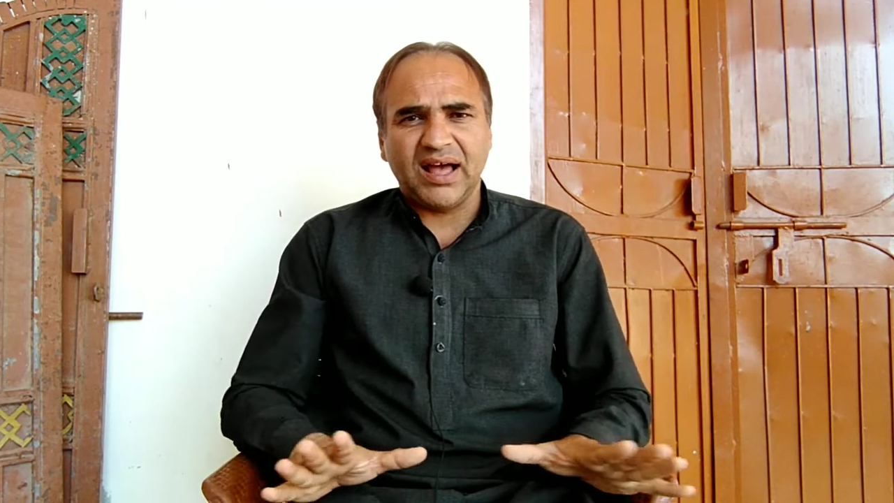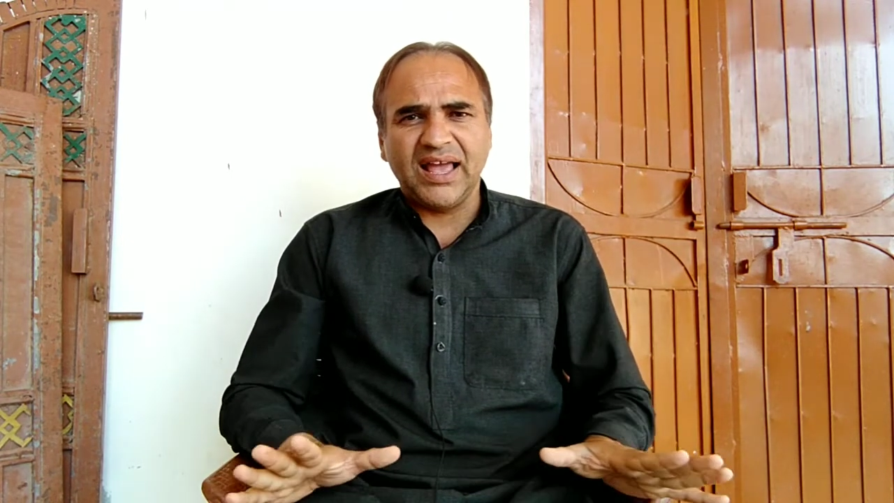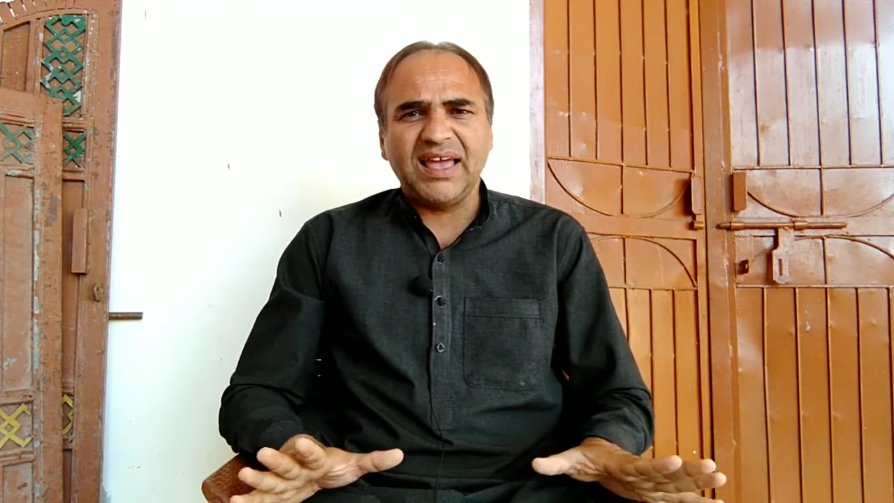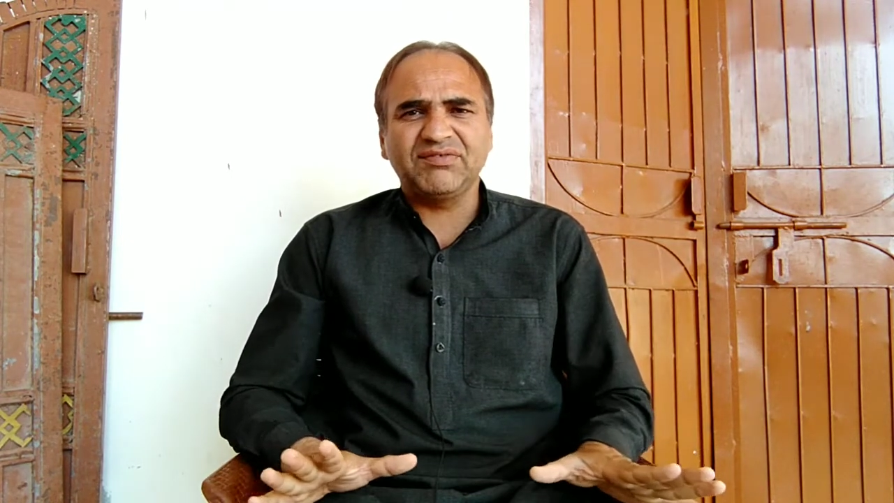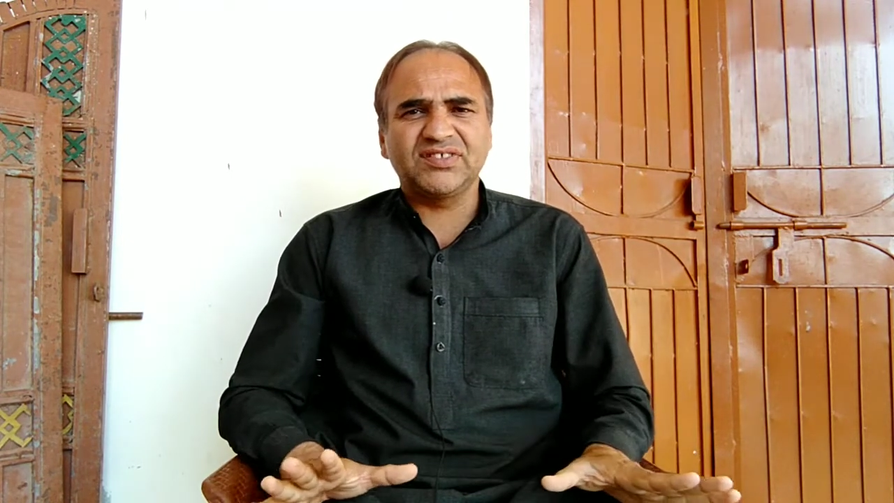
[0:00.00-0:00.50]

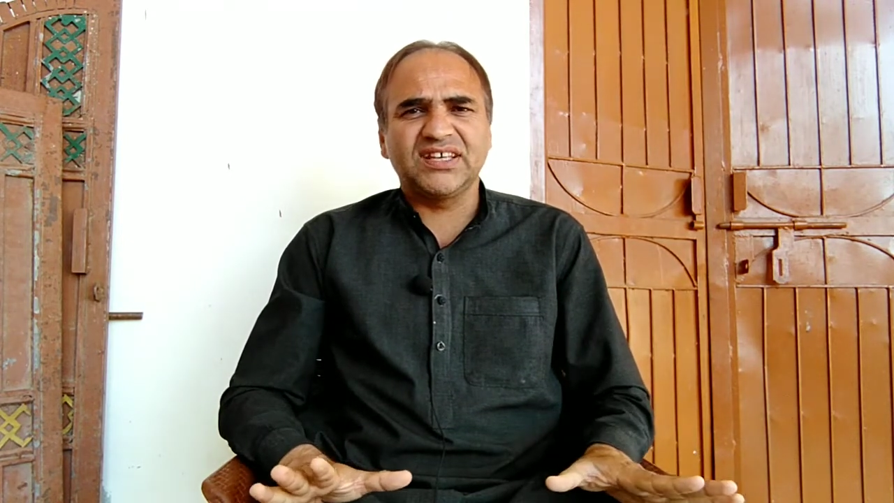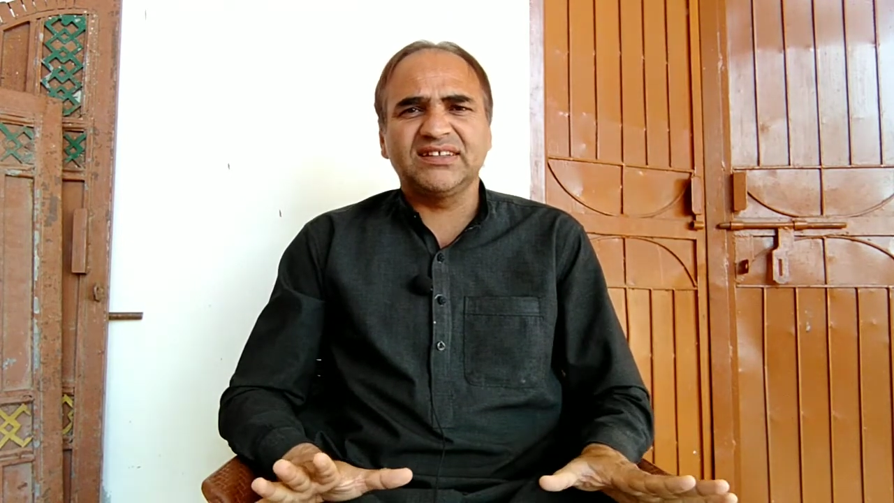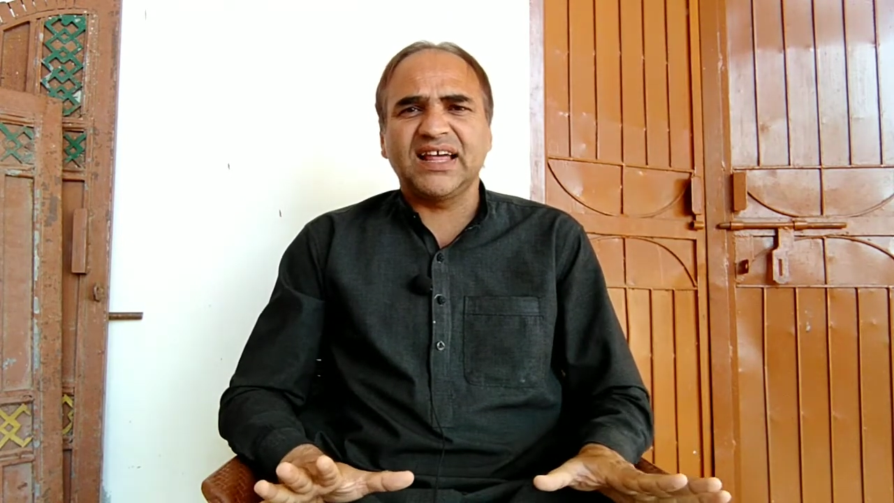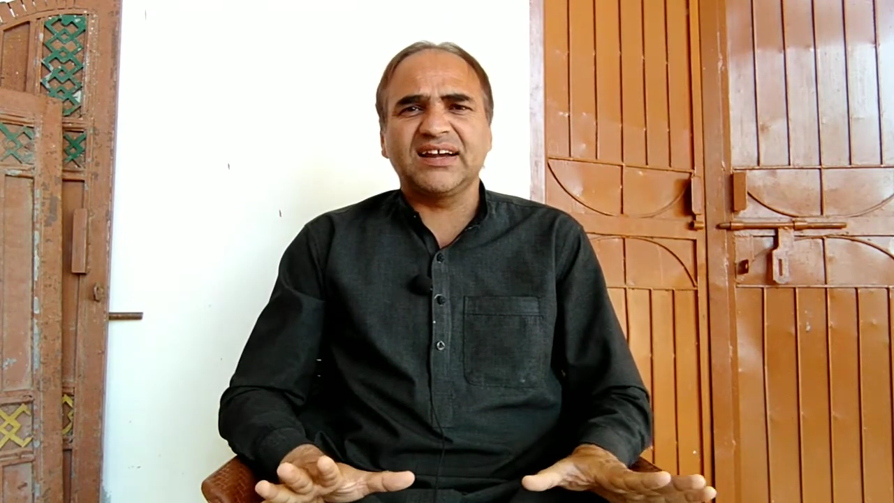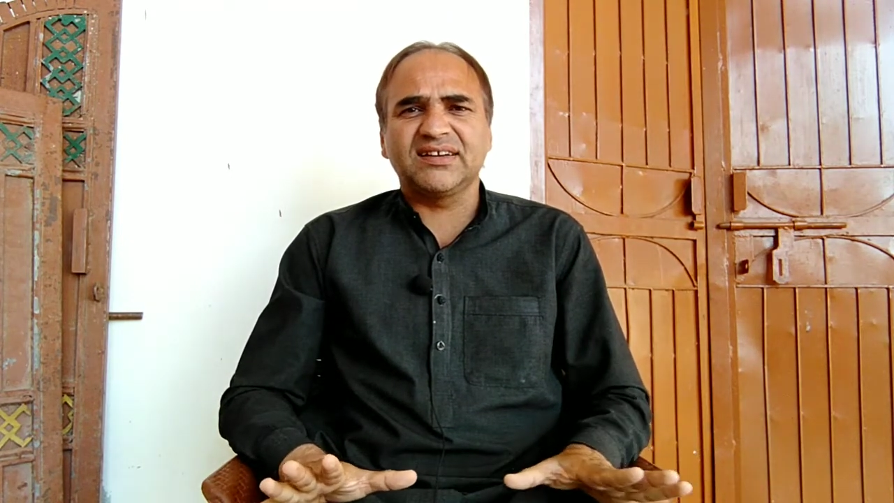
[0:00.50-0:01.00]
I have
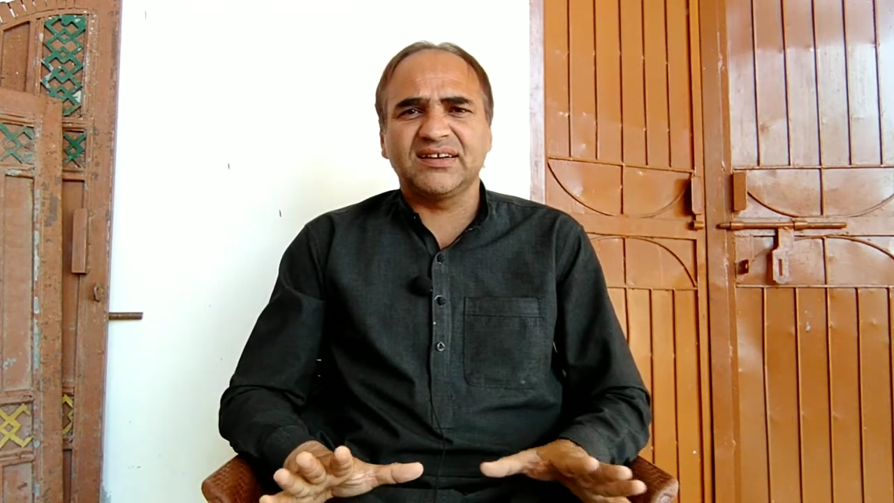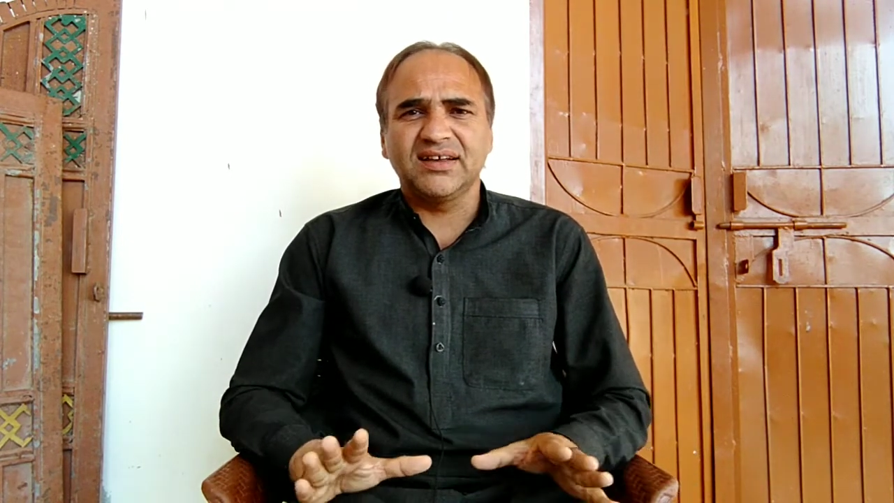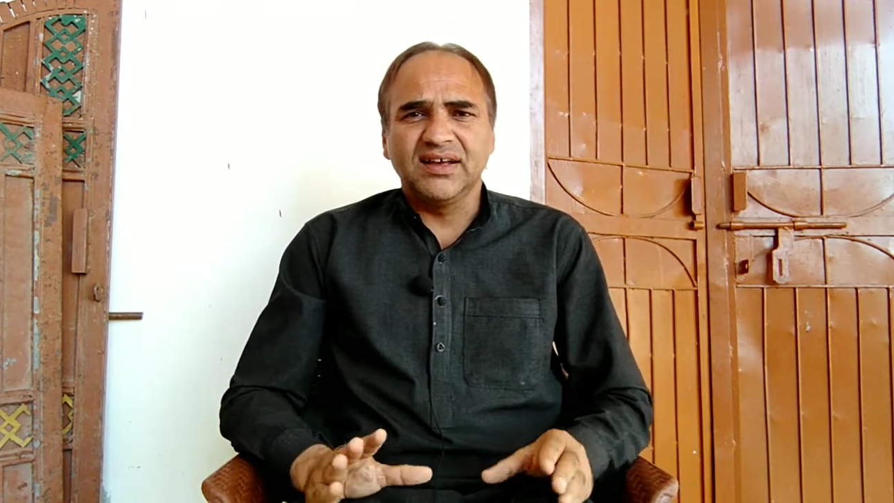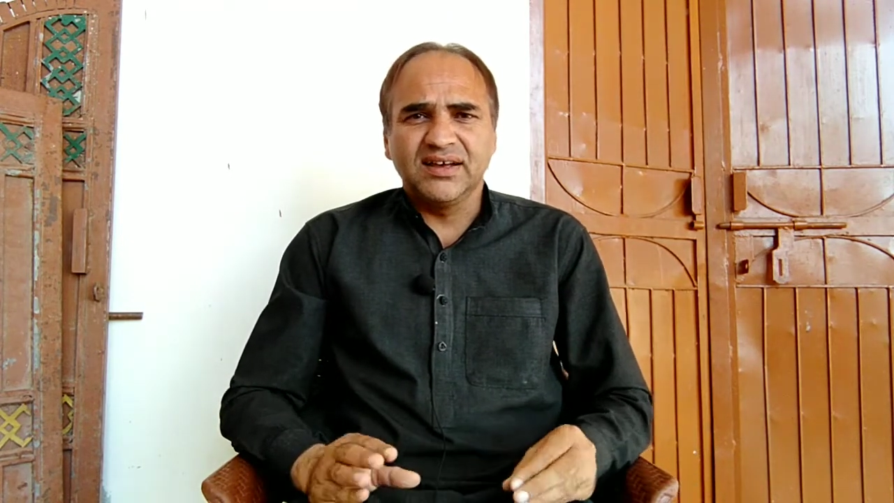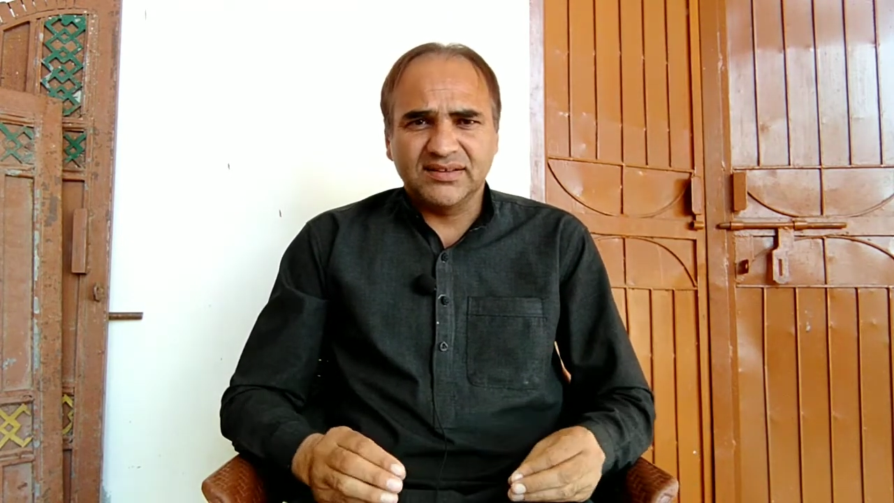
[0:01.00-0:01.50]
seen that
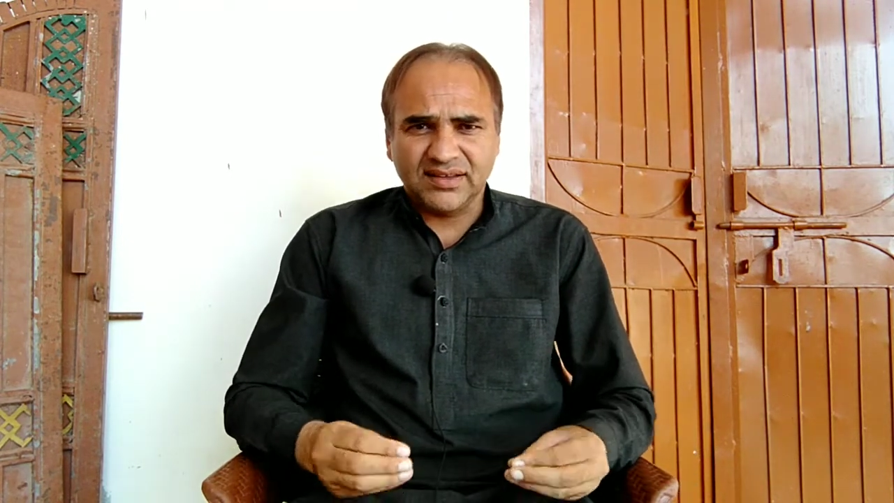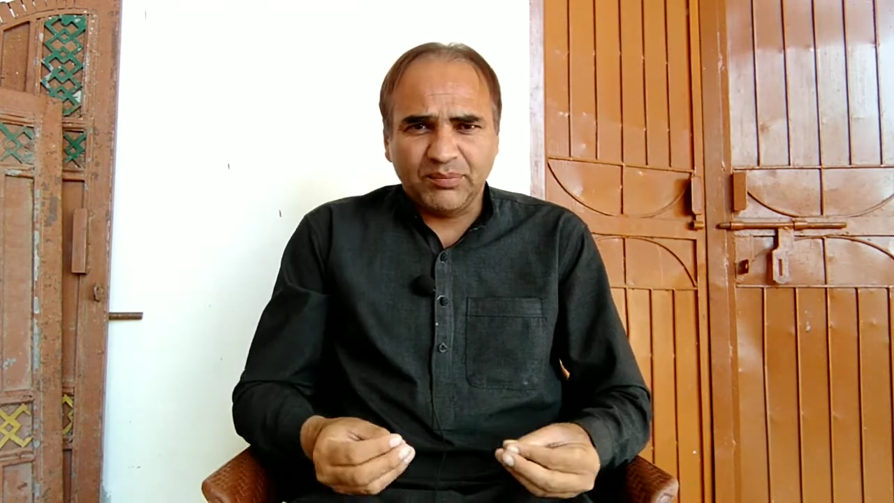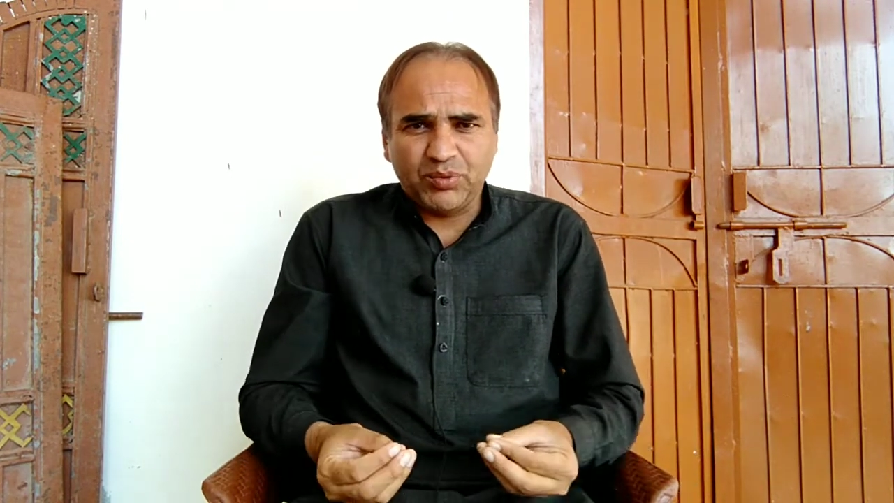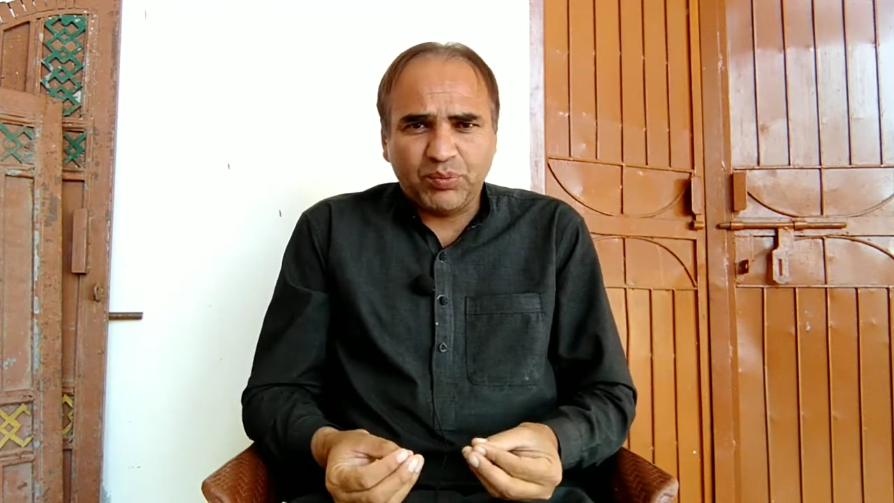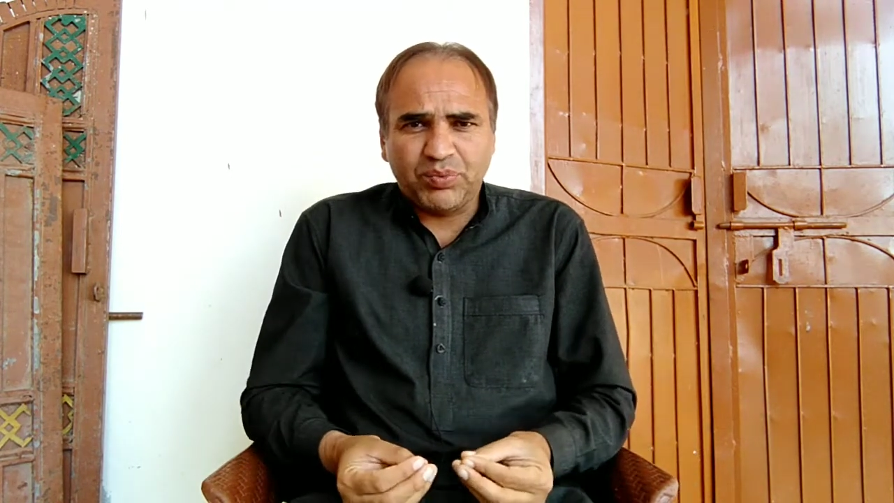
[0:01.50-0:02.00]

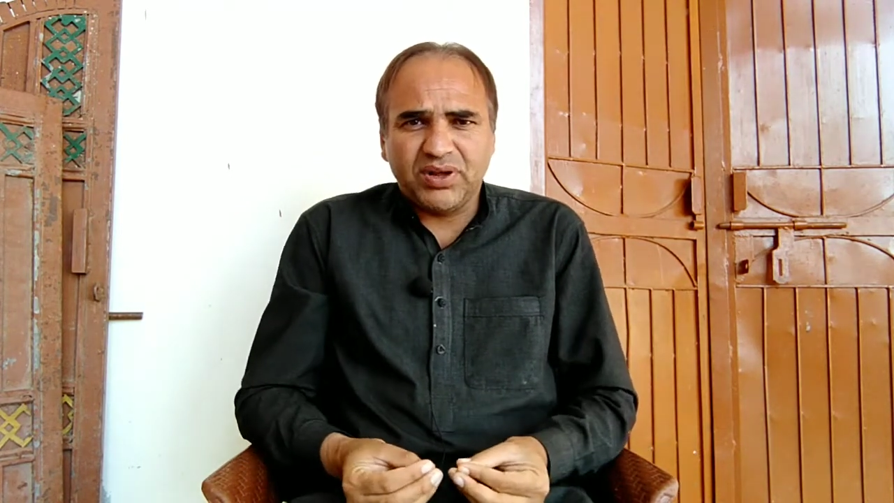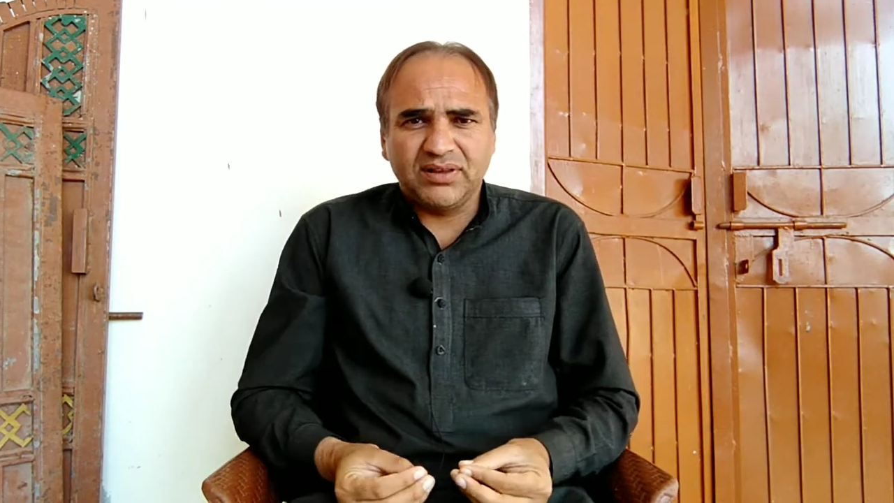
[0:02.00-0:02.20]
some people